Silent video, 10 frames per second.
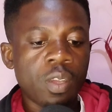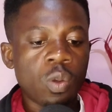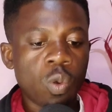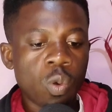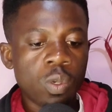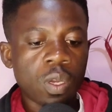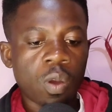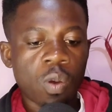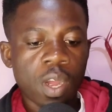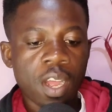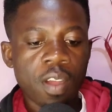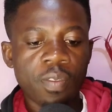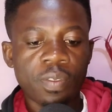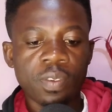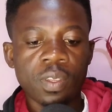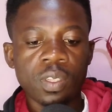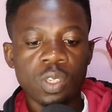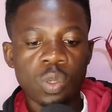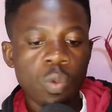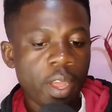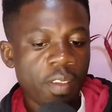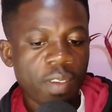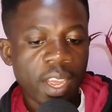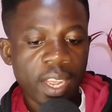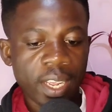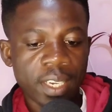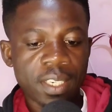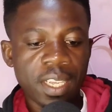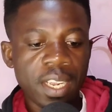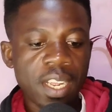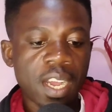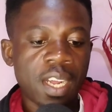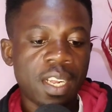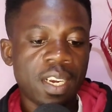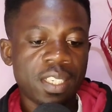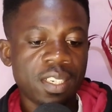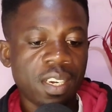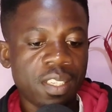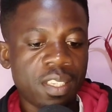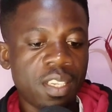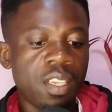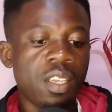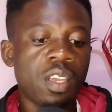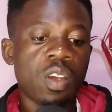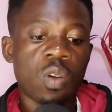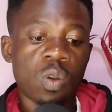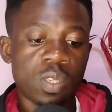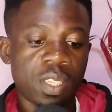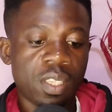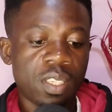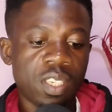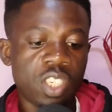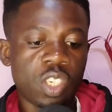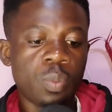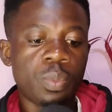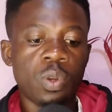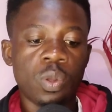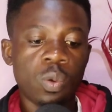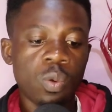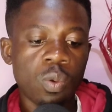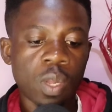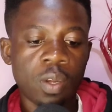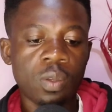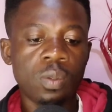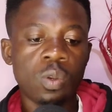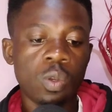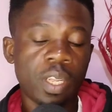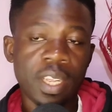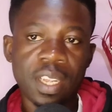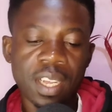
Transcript: hold or have you ever held any other nationality or citizenship? No, I don't hold any